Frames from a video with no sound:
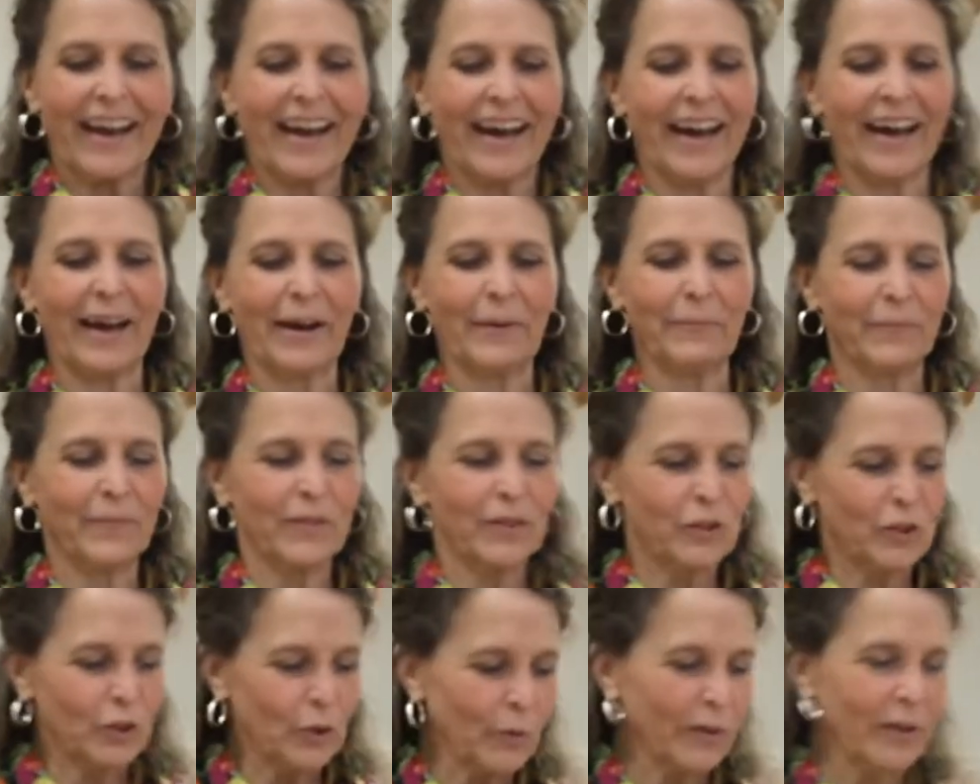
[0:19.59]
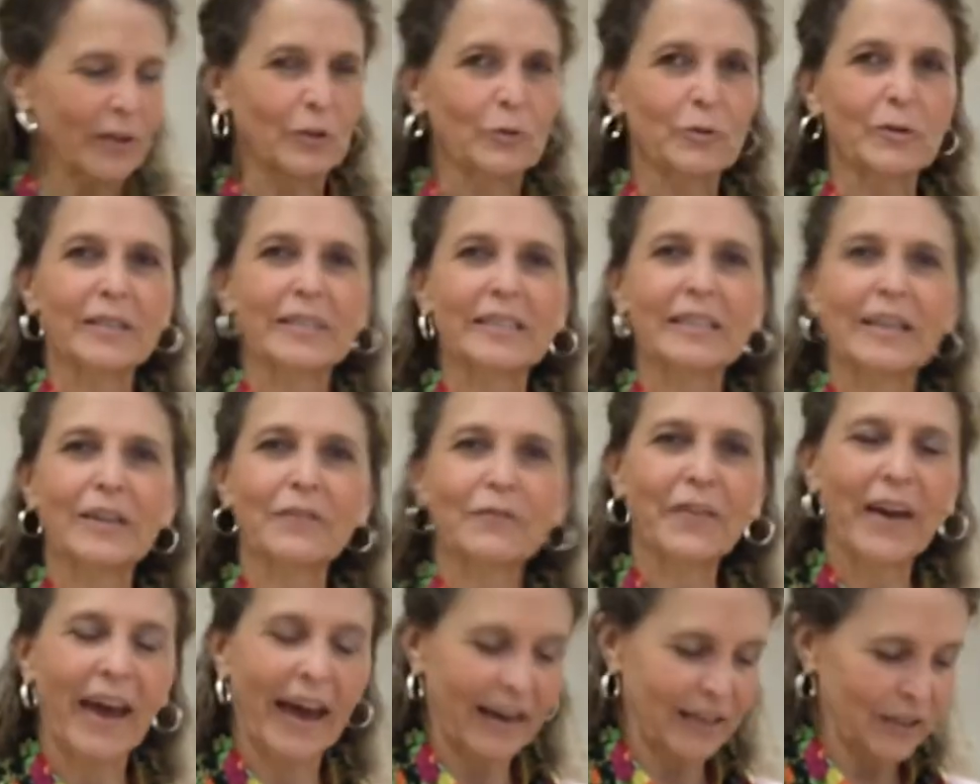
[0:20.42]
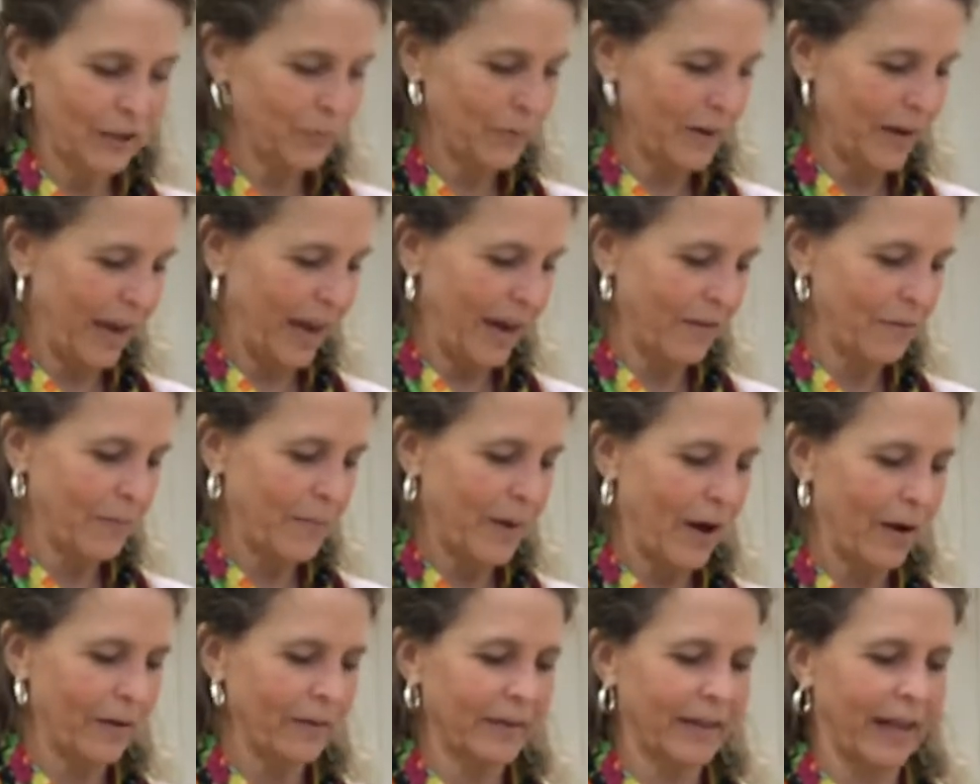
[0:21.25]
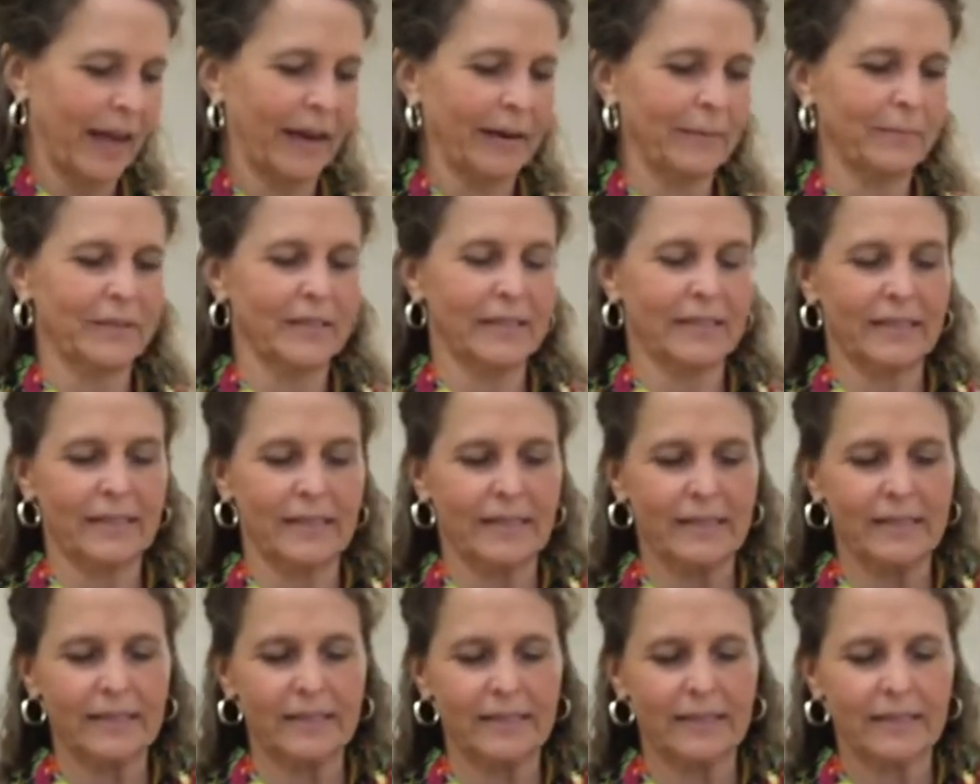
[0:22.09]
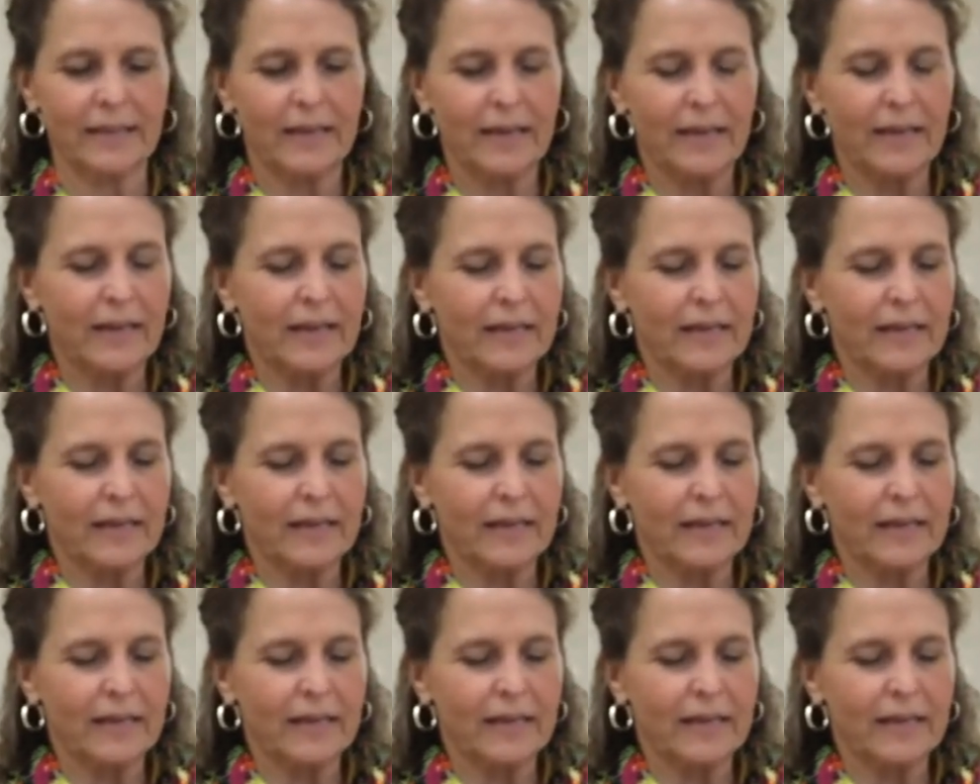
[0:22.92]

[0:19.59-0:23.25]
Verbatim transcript: Um, two interesting facts we have about Lyme disease.